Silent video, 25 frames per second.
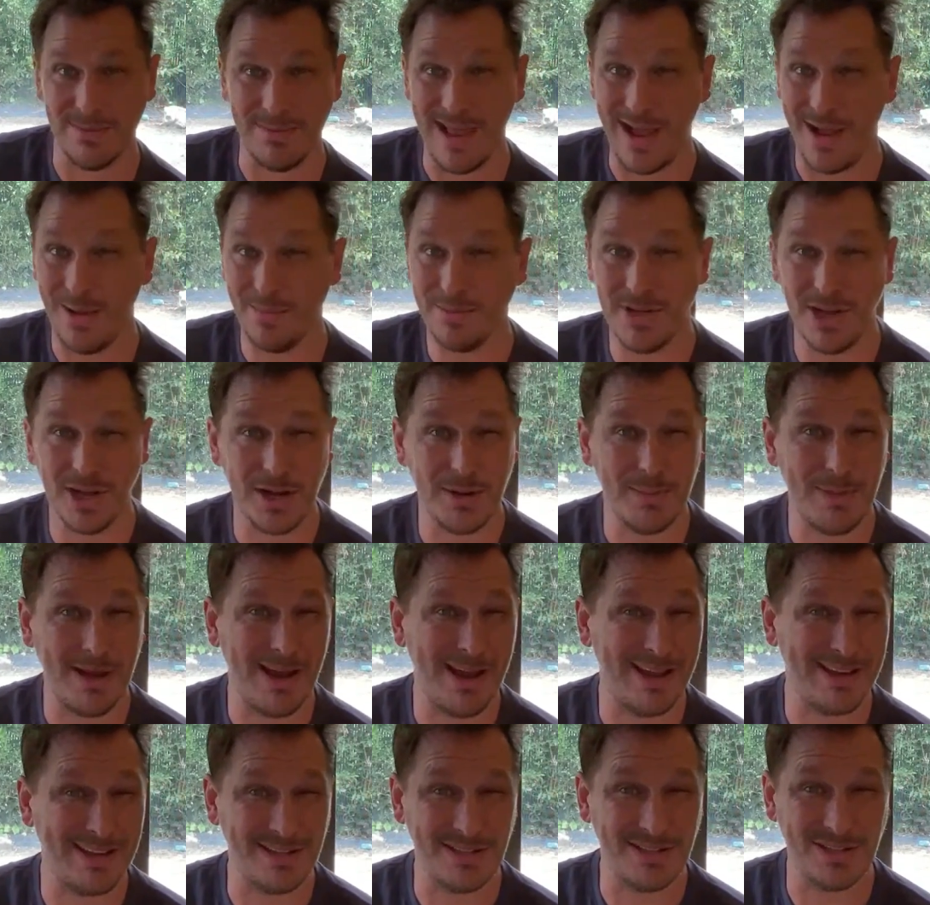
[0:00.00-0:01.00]
Now I'm talking about
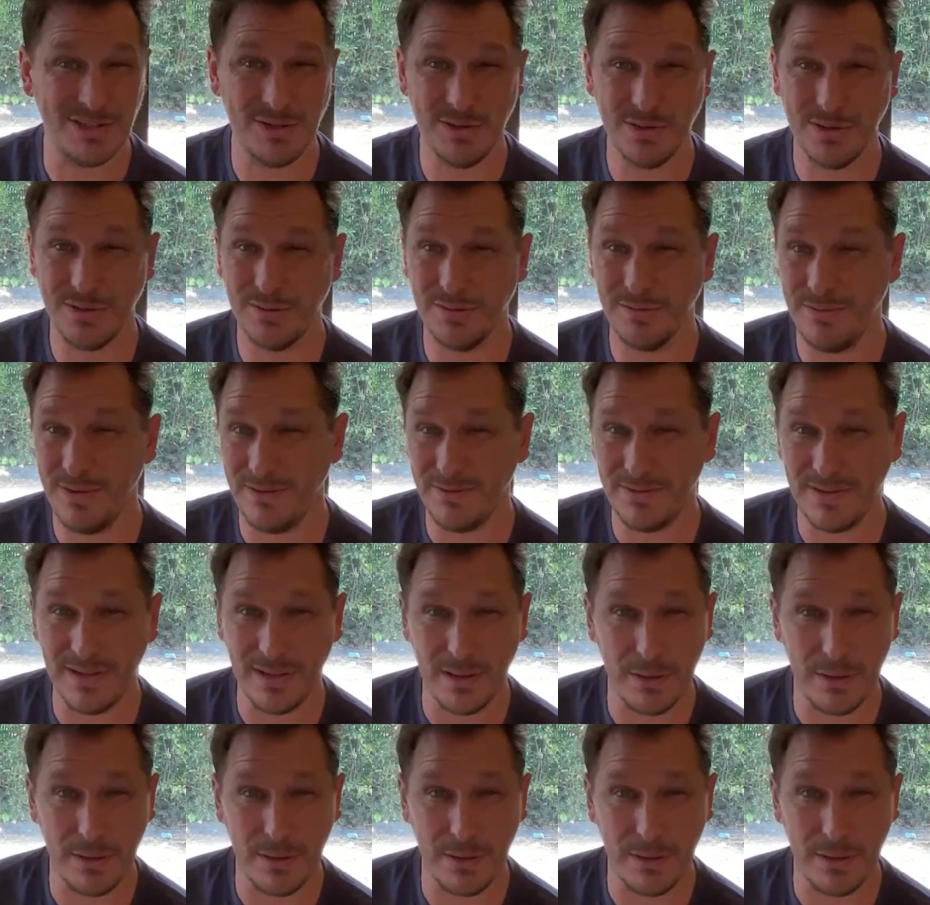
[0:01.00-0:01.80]
I need 250,